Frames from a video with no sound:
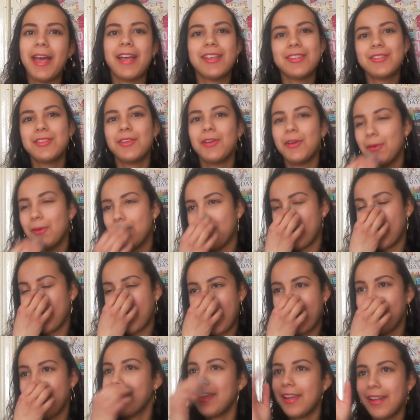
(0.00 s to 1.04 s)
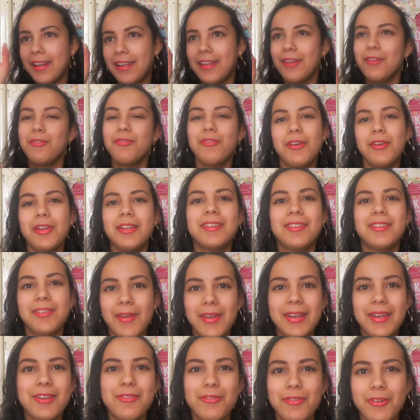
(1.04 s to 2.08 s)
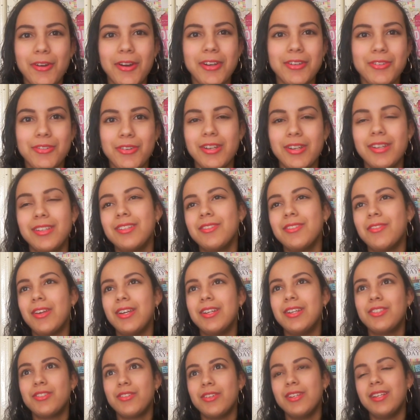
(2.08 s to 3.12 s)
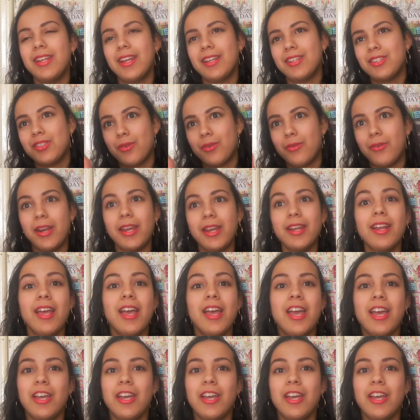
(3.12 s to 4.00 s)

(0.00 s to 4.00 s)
so but I can live with 24 and 23, that's great.